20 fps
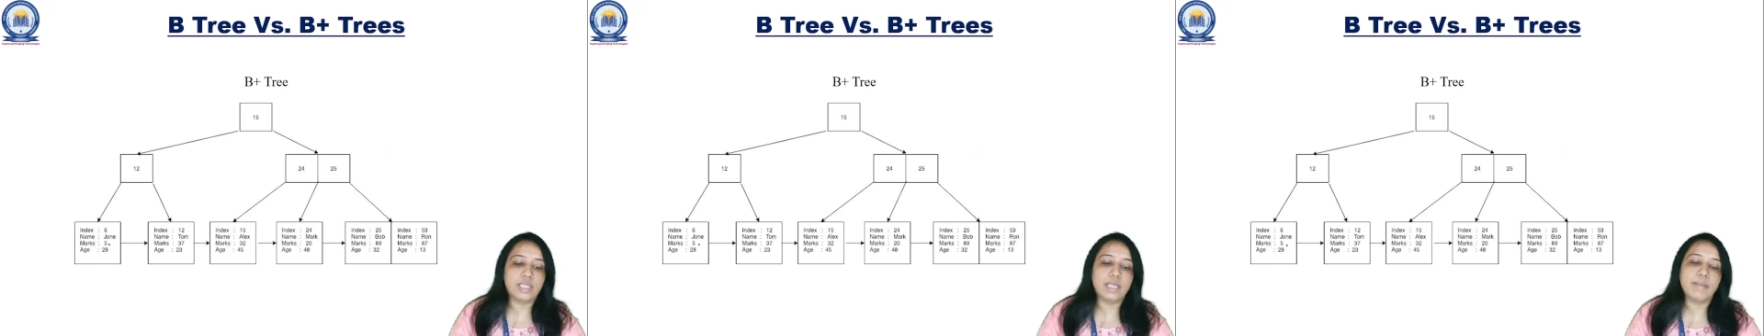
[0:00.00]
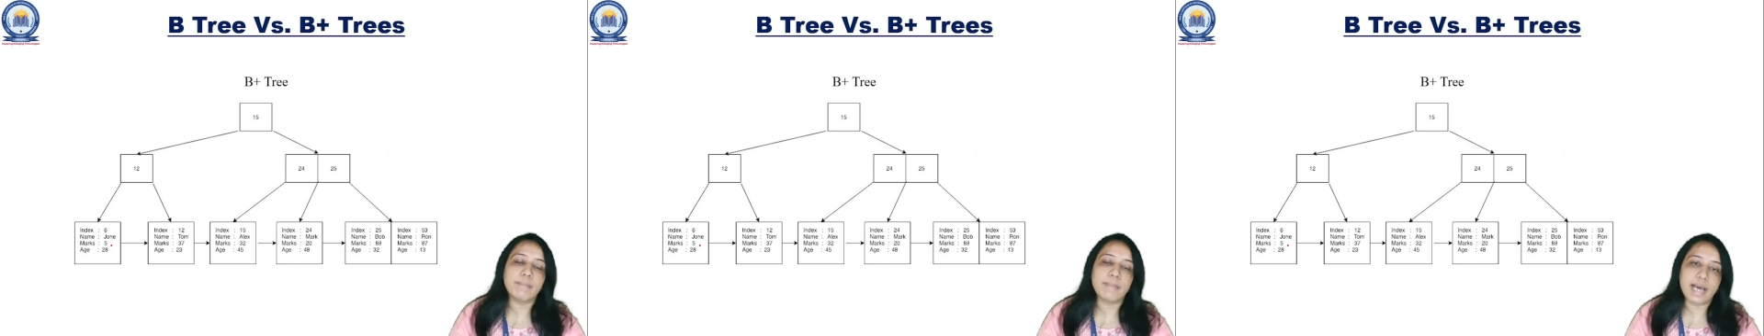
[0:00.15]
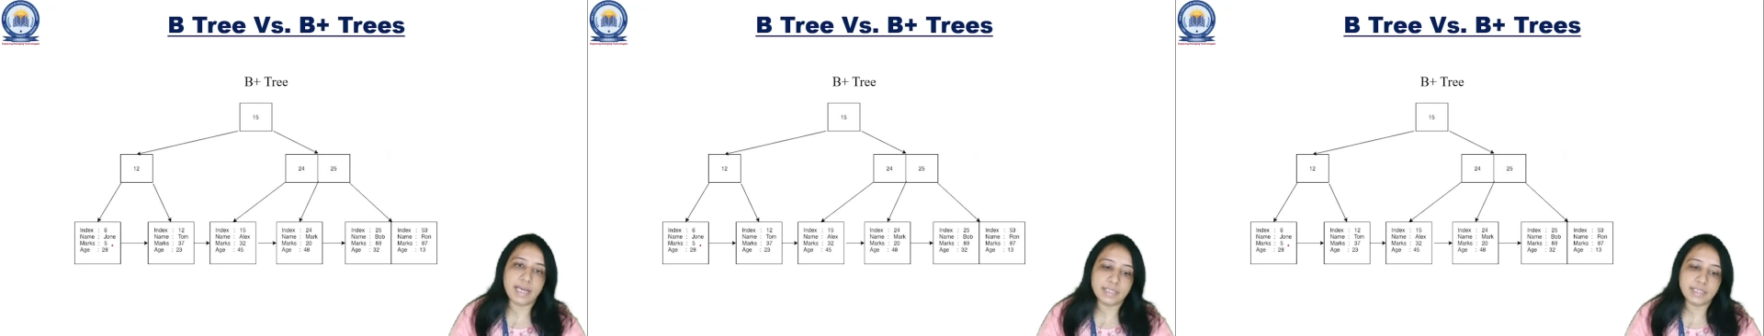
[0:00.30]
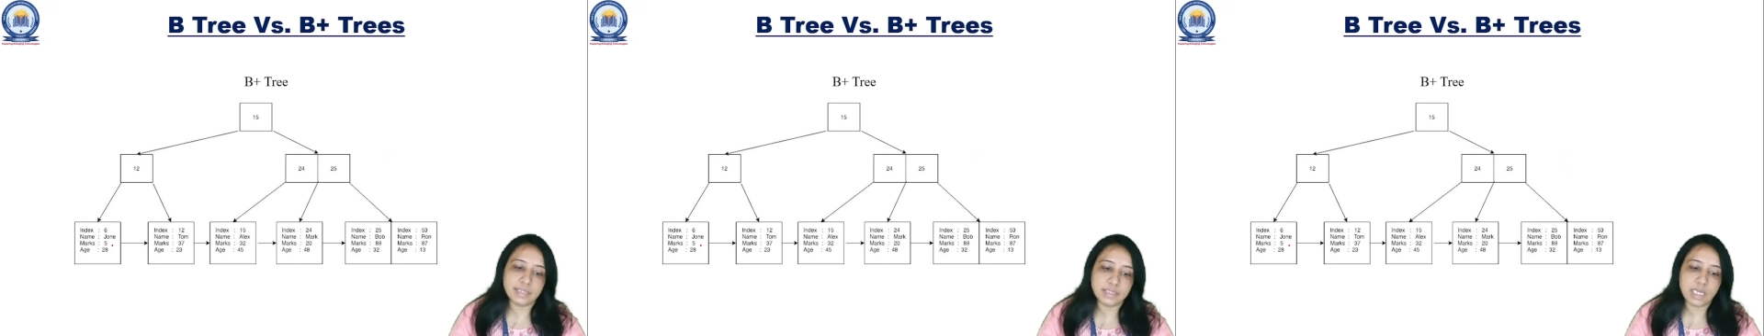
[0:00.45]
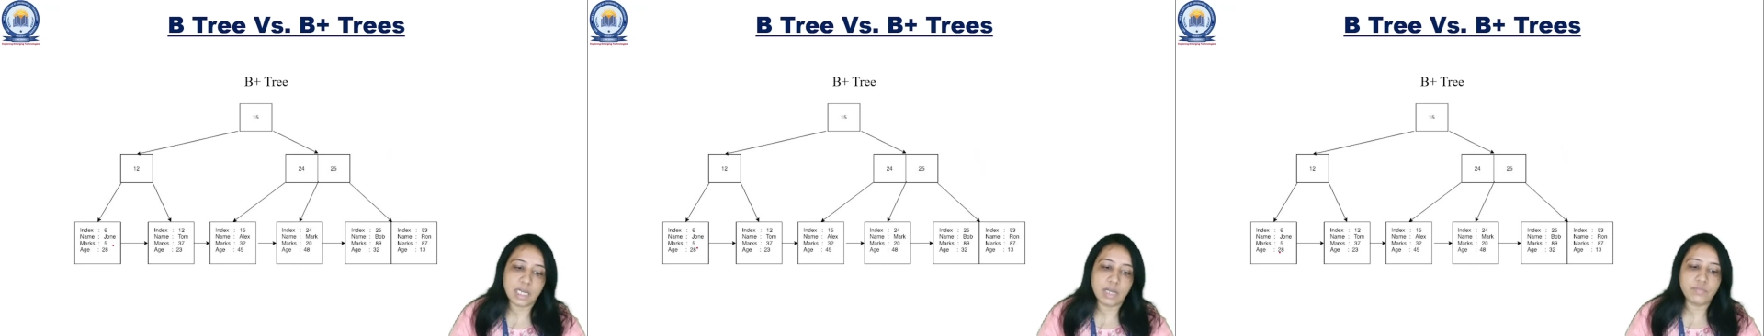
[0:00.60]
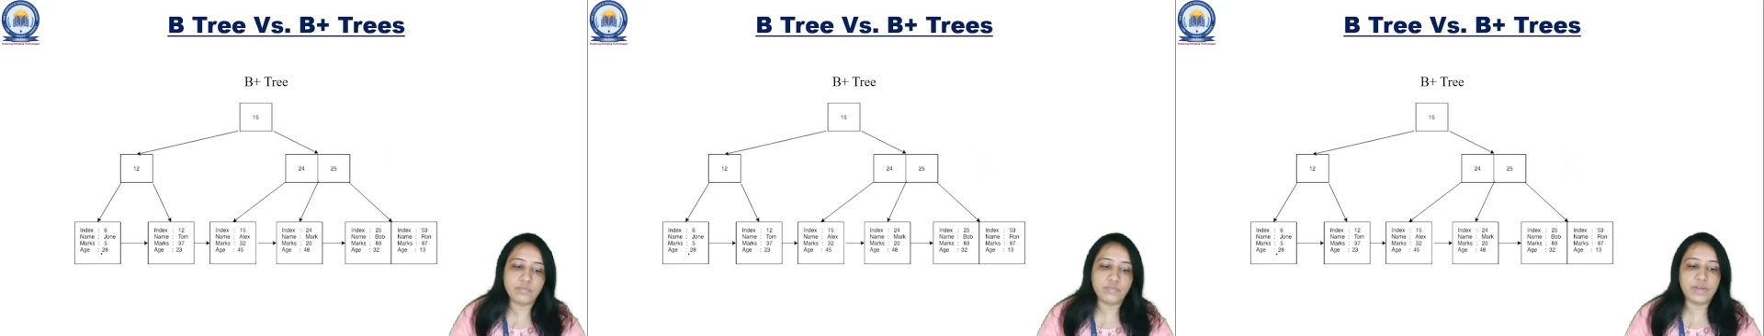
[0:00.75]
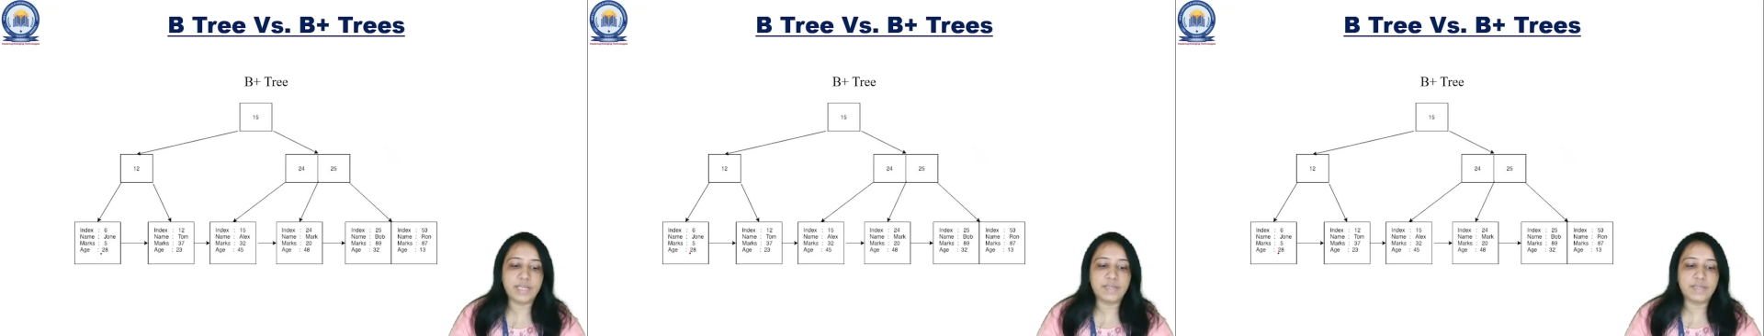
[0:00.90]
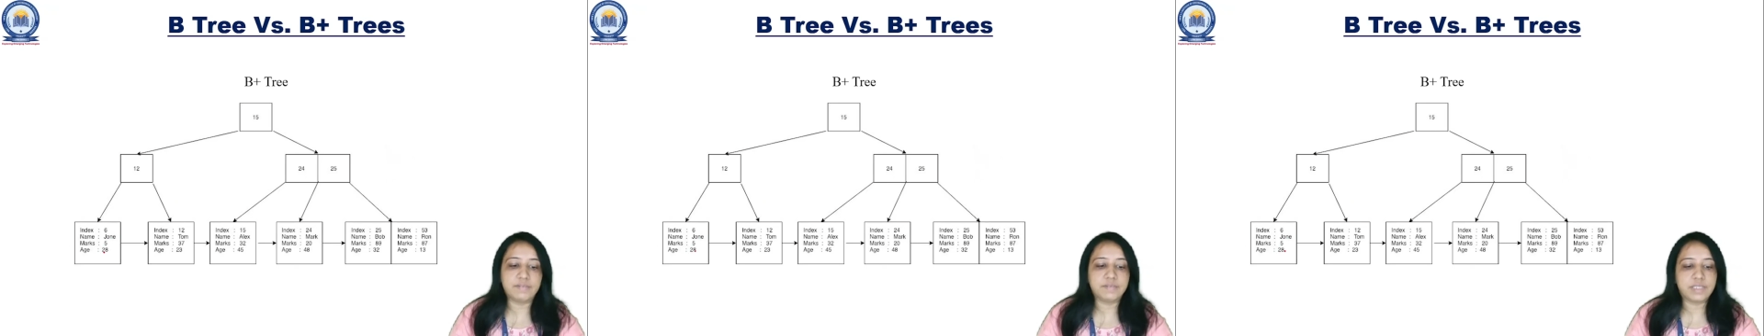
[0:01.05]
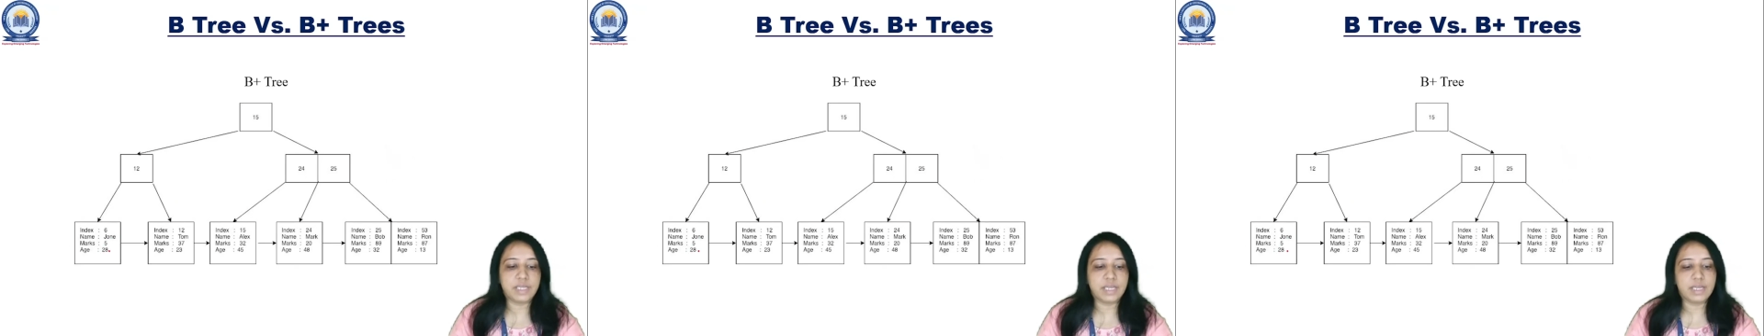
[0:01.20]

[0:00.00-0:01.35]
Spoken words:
the marks are 5